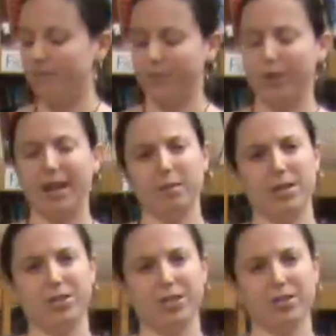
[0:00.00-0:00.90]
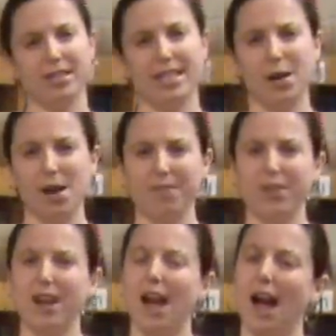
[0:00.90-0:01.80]
For elementary students,
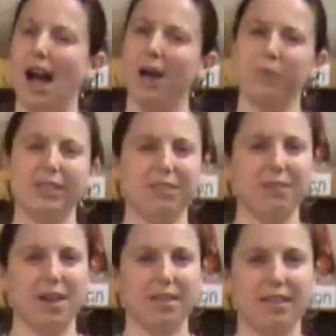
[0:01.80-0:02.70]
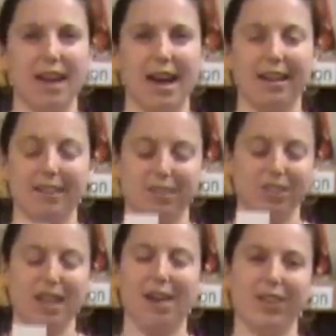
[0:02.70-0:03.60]
however, I really felt that
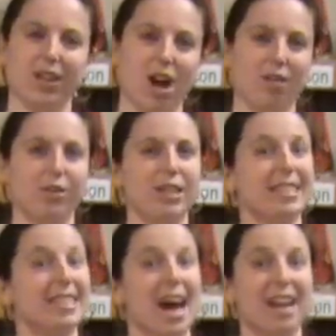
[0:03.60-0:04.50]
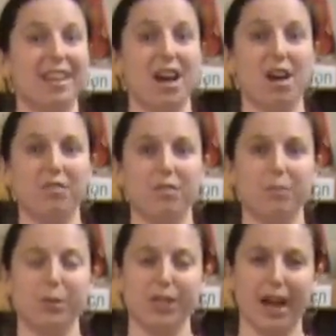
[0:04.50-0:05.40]
just having a cover is not enough
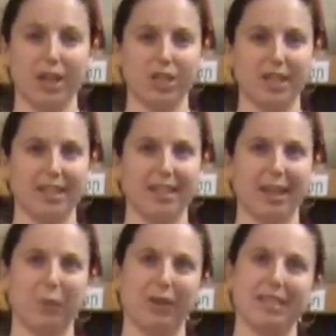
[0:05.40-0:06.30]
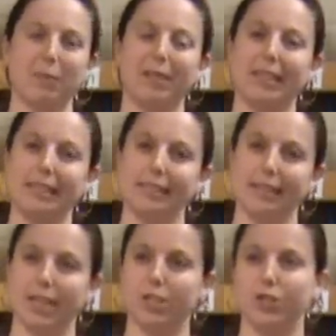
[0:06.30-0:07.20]
protection, that I wanted something a
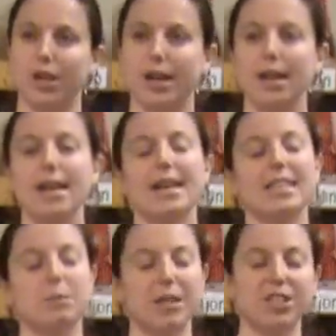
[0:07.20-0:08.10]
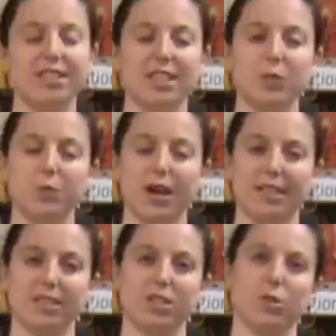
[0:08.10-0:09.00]
little extra, especially since we're
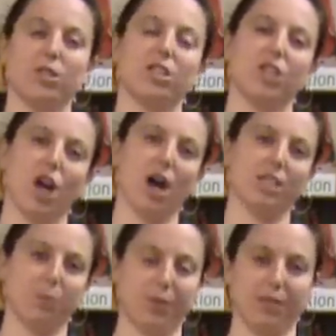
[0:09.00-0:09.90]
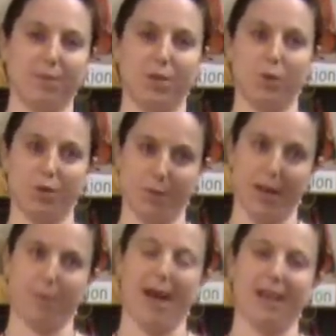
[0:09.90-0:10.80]
asking students not to put them in their
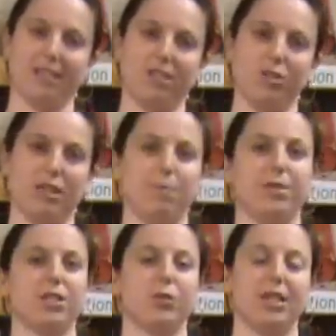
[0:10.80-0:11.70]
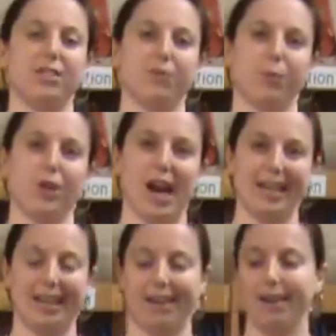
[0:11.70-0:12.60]
backpacks to keep the screens from
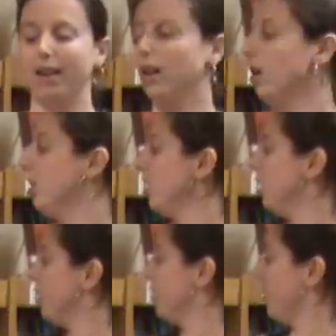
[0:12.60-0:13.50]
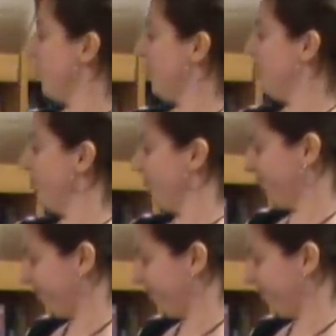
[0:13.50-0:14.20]
cracking. So